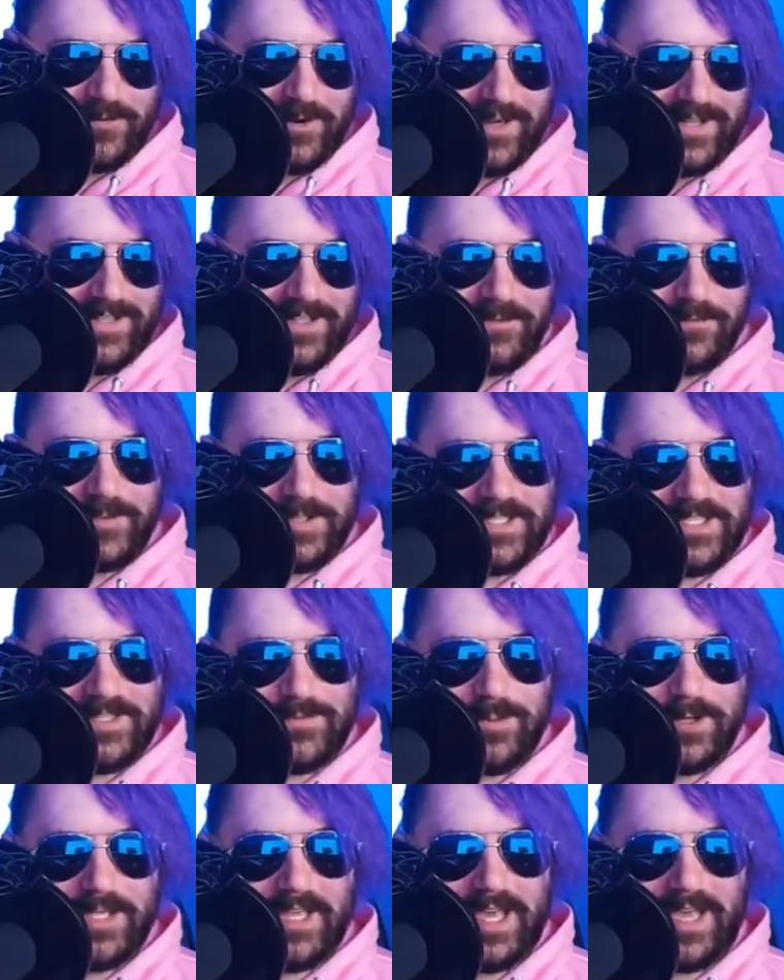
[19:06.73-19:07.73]
Friend, if this
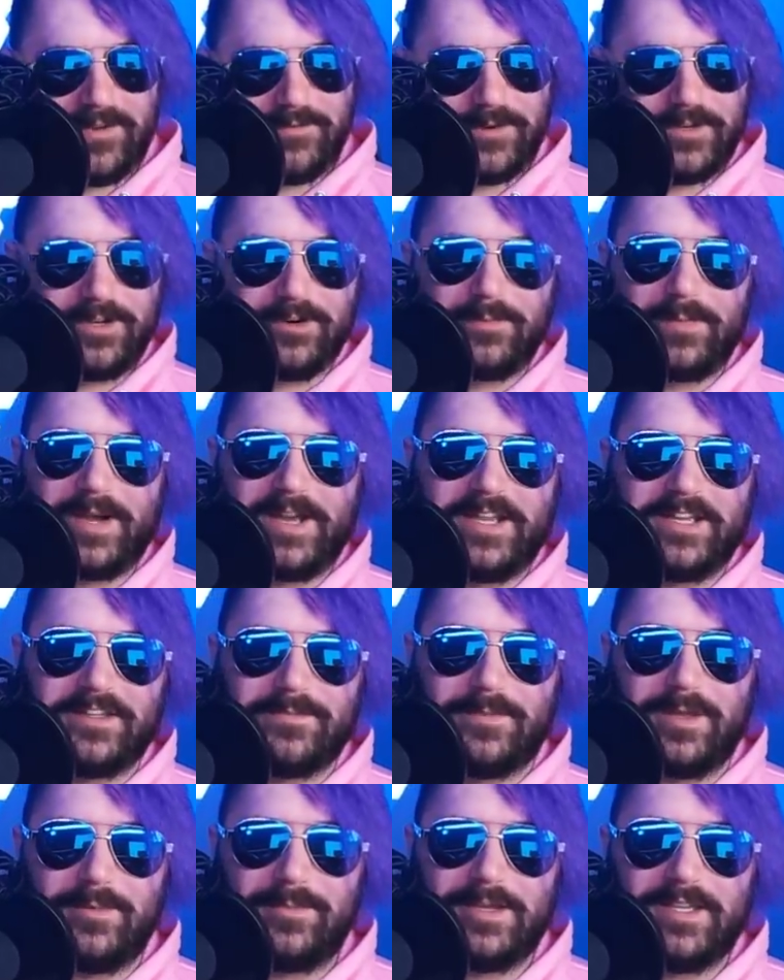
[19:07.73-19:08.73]
is what you have on your
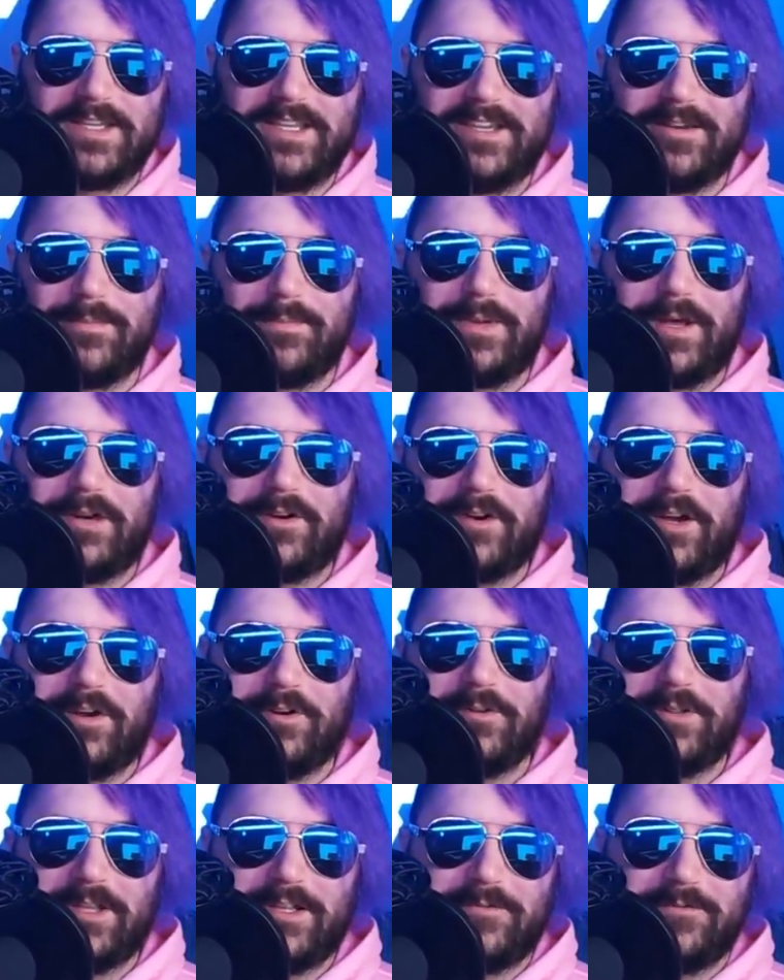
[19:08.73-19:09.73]
mind, maybe you need a better
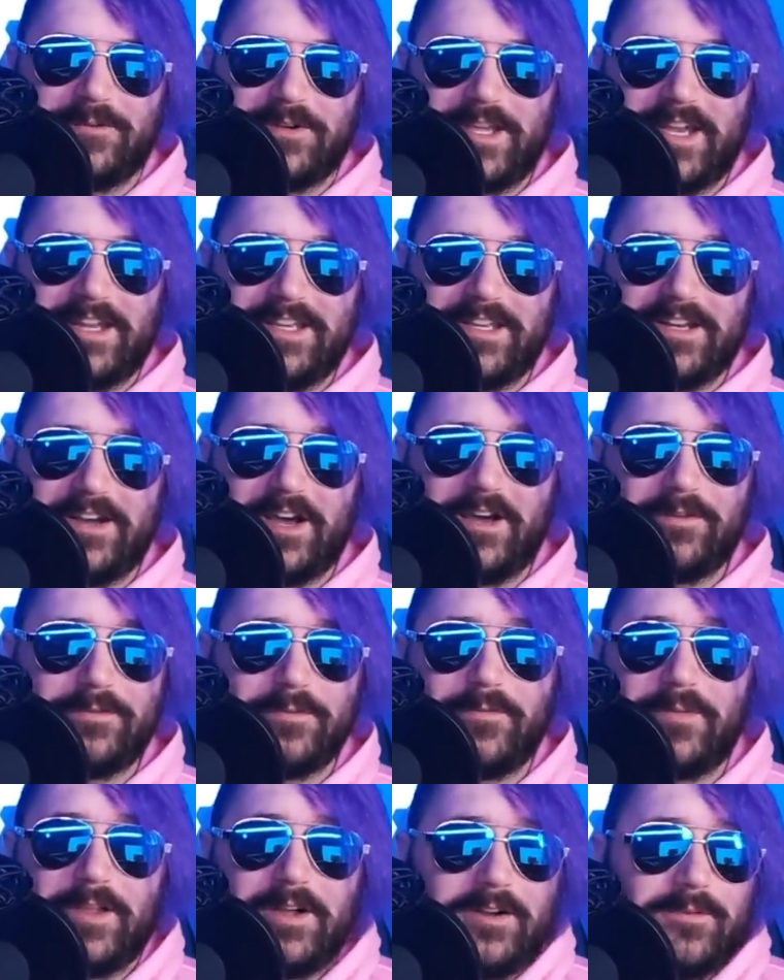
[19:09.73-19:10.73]
outlet for getting it
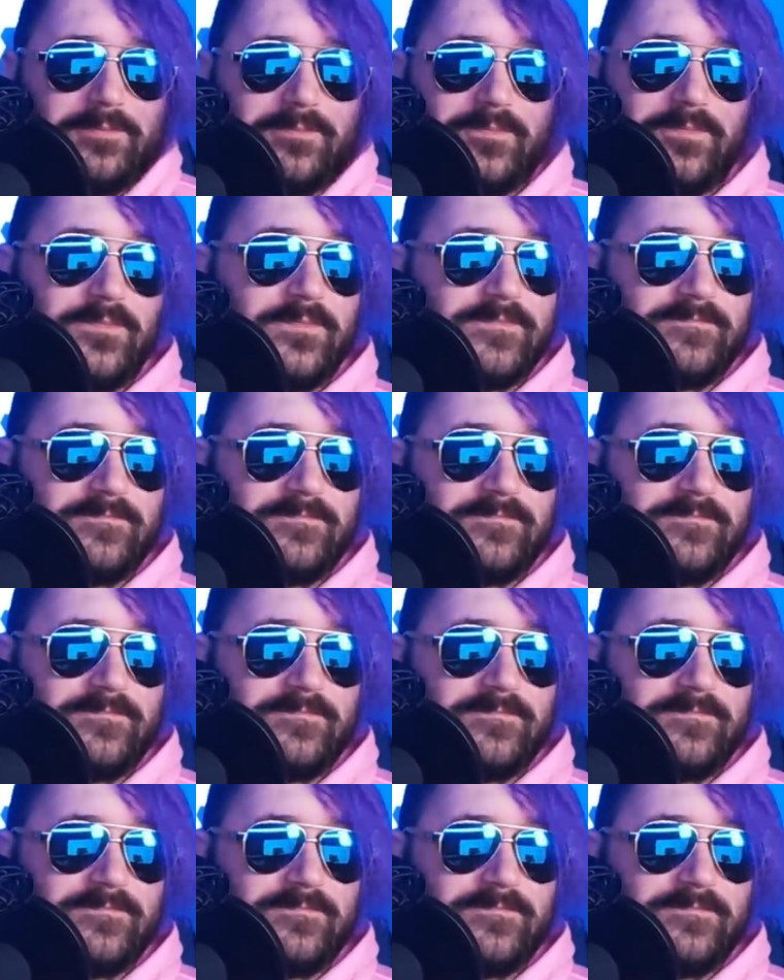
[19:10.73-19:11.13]
off of there.